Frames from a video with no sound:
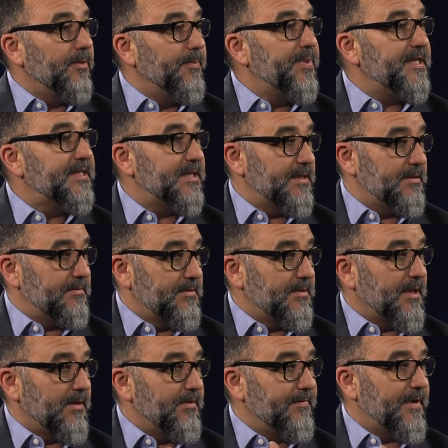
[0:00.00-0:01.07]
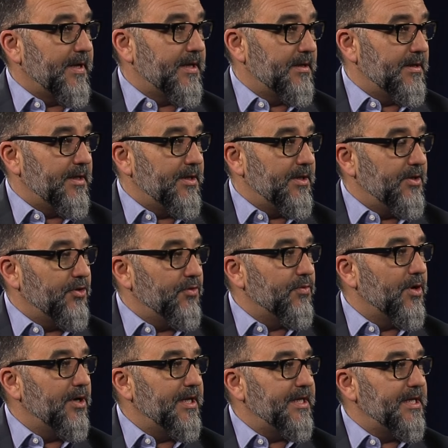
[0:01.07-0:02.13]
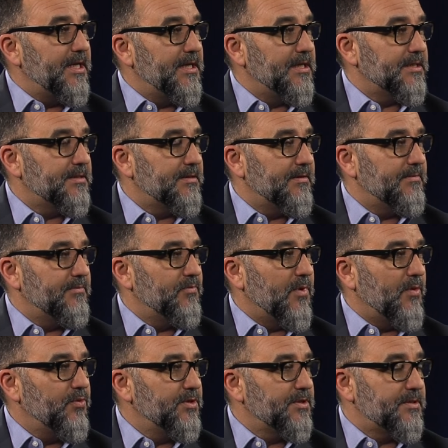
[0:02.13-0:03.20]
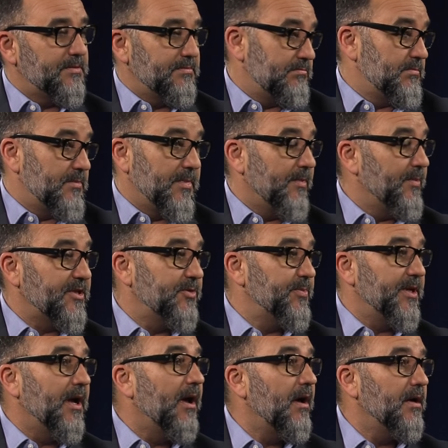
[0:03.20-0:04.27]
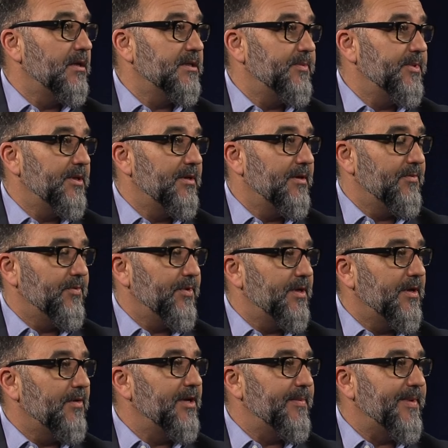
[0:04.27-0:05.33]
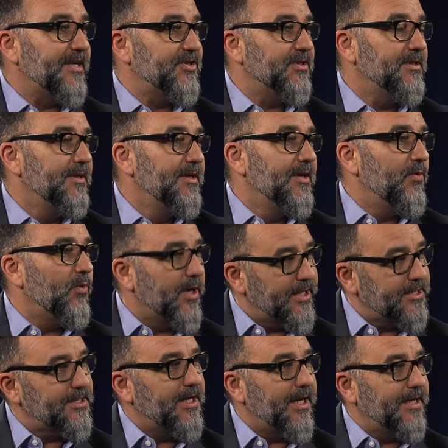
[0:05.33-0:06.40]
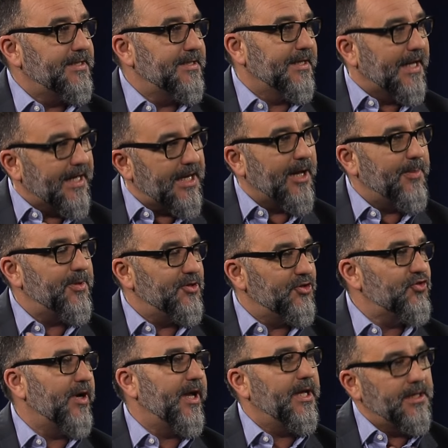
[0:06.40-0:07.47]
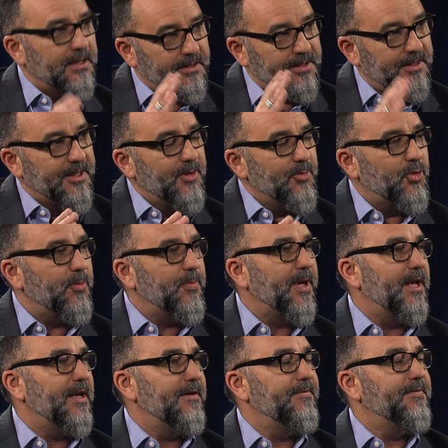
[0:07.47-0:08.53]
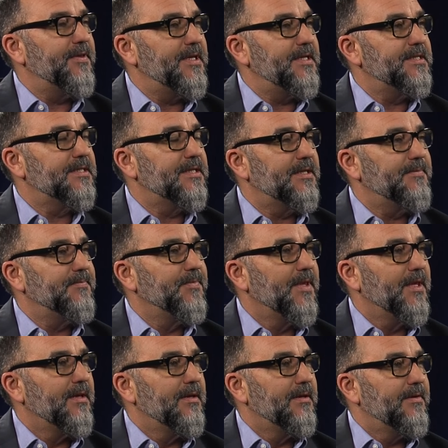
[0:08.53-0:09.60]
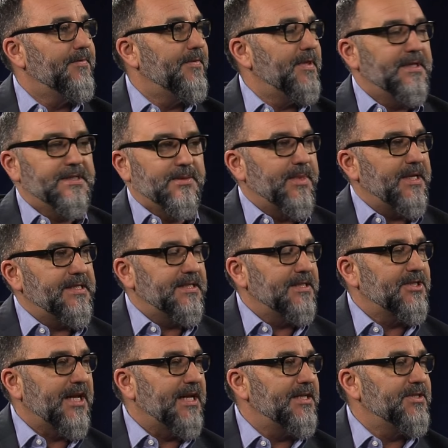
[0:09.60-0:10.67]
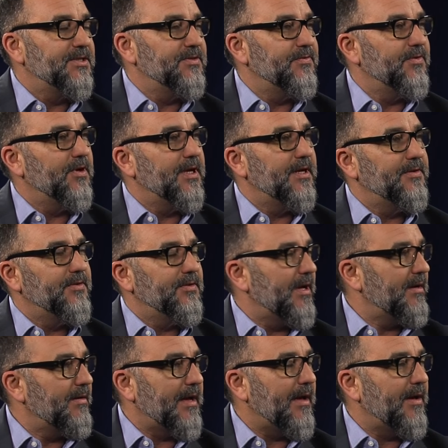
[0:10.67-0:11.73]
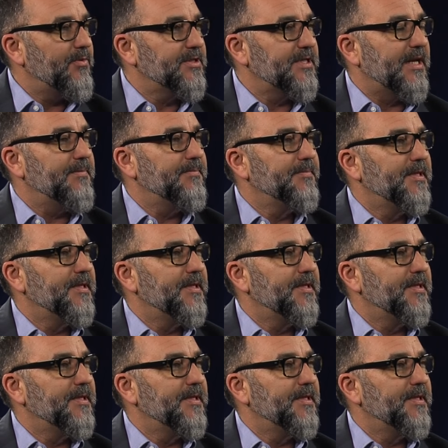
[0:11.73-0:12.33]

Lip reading: competing kind of like in your early years. It must have been hard. I mean, you know, we can only imagine what it's like to get up and train and prepare for these amazing challenges you've got ahead of you. How was that?